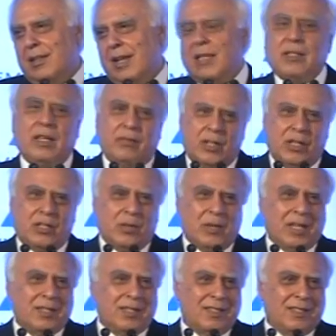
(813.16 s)
has given
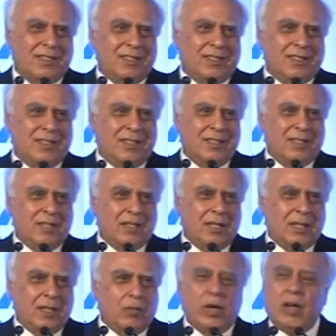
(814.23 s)
to us.
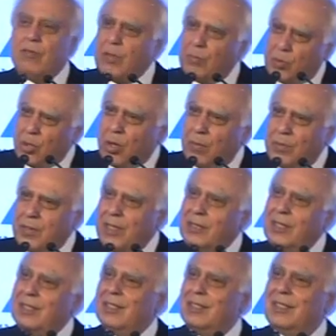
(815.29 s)
We have absorbed
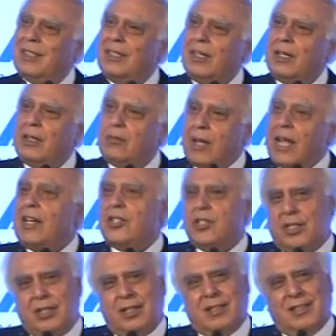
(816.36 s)
it,
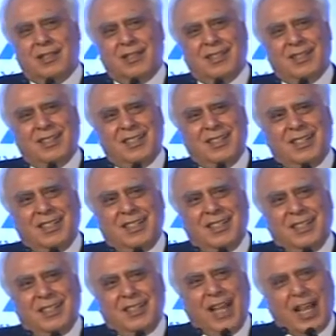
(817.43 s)
relished it,
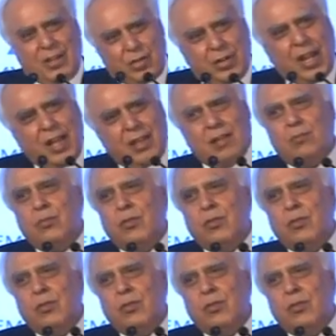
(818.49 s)
and together